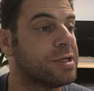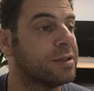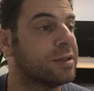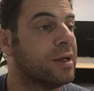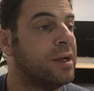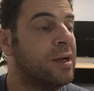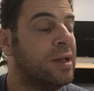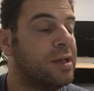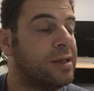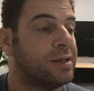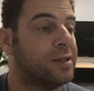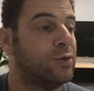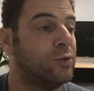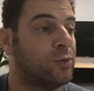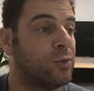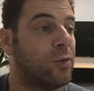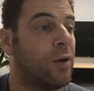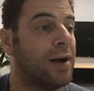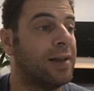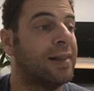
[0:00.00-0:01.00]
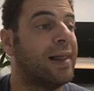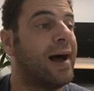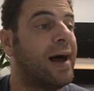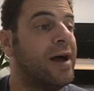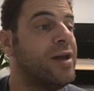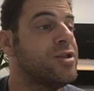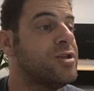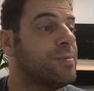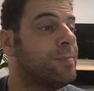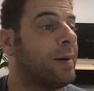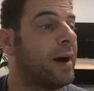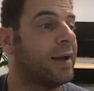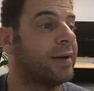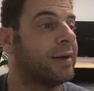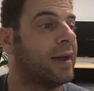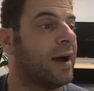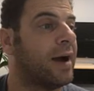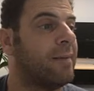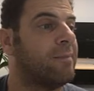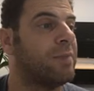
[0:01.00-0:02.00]
is still quite large, but
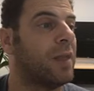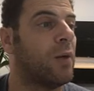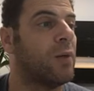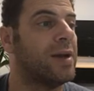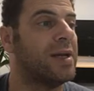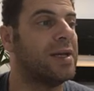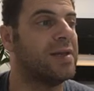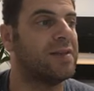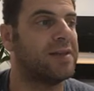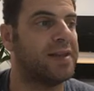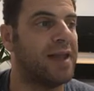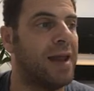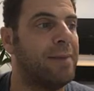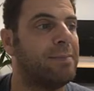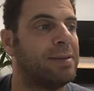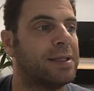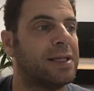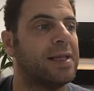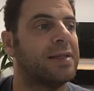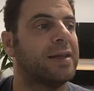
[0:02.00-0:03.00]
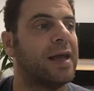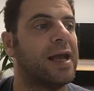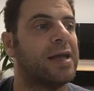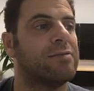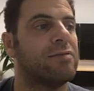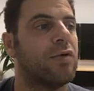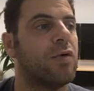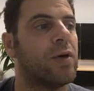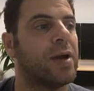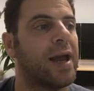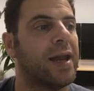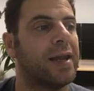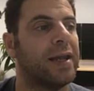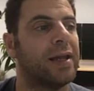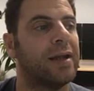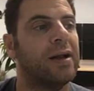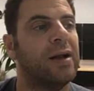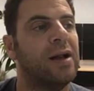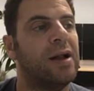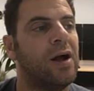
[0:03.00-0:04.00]
nowhere near the 10% days we were
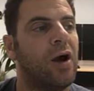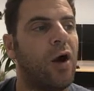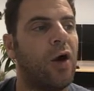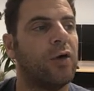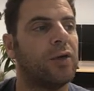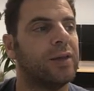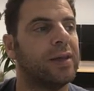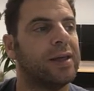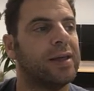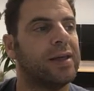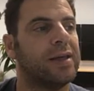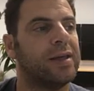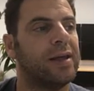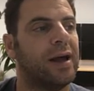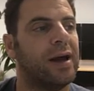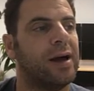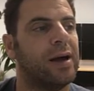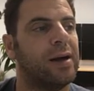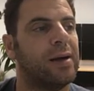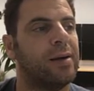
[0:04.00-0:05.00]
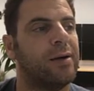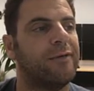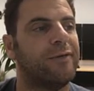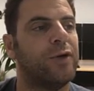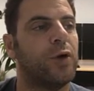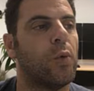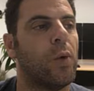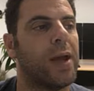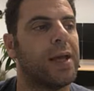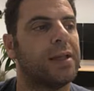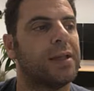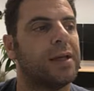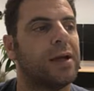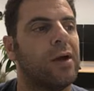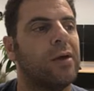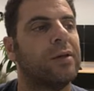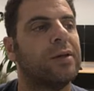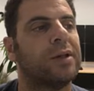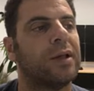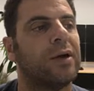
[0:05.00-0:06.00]
getting only a few weeks
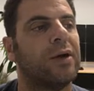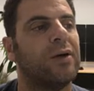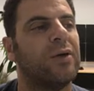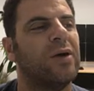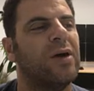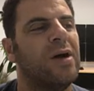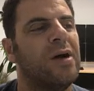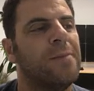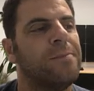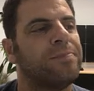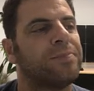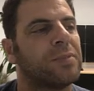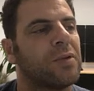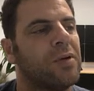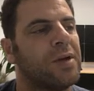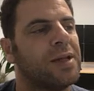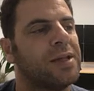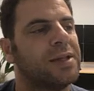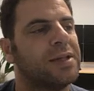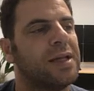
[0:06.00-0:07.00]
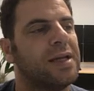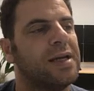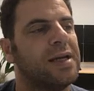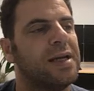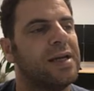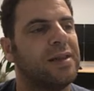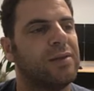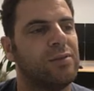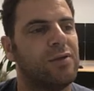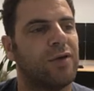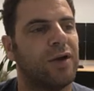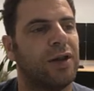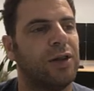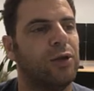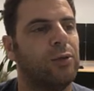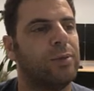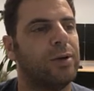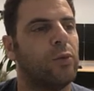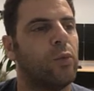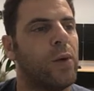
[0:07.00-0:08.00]
ago. So we can see here that we've got a
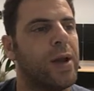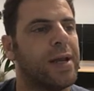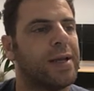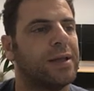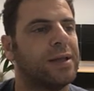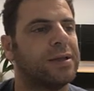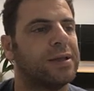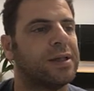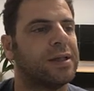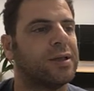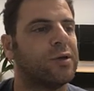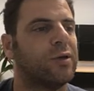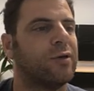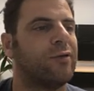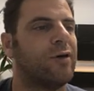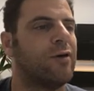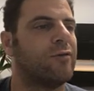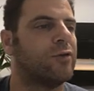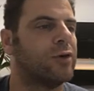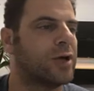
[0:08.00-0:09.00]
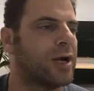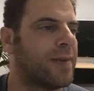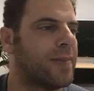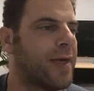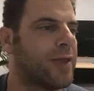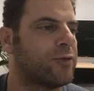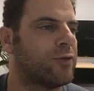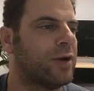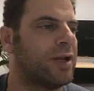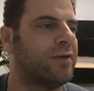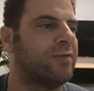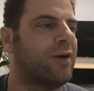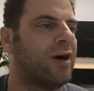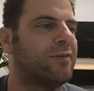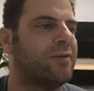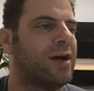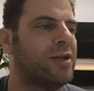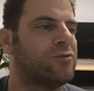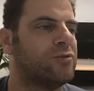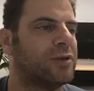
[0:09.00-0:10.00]
little bit of weakness. It's sort of hovering around that
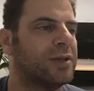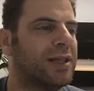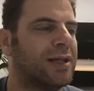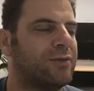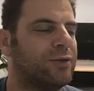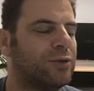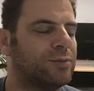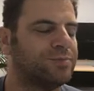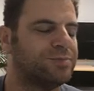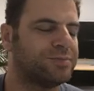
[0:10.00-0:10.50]
2,500 level.